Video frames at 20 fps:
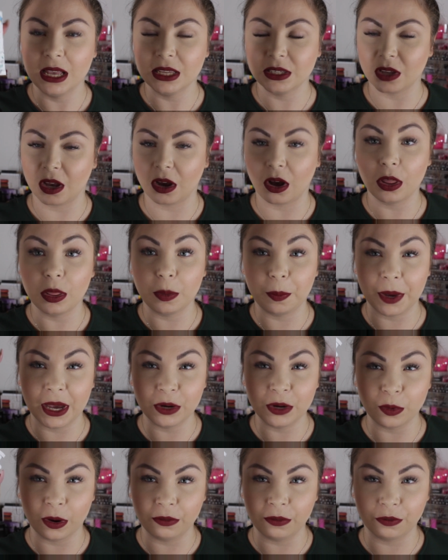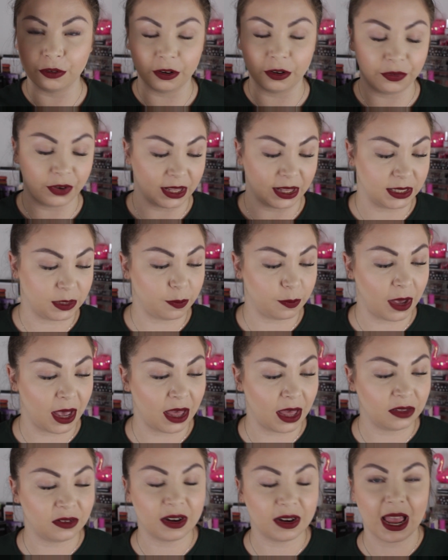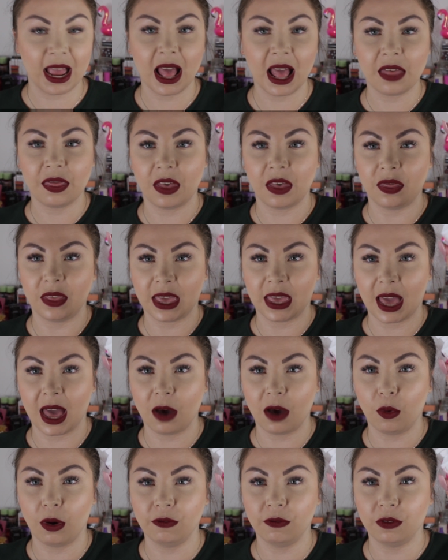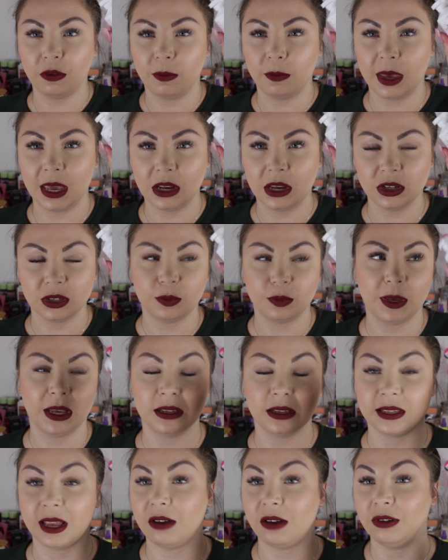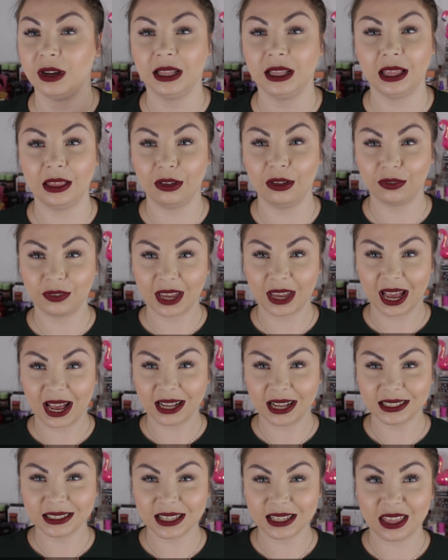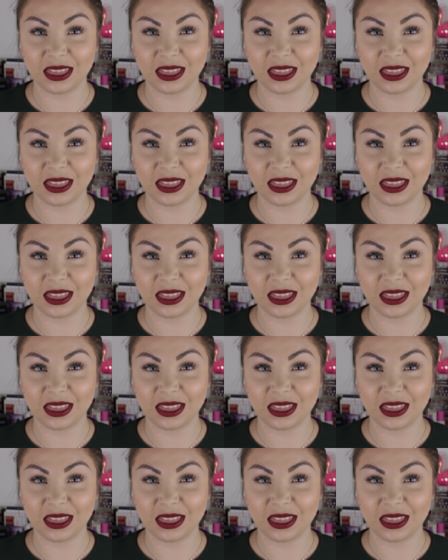So I got the bird one for a friend's birthday, and then the cat one for me, just because I really love cats.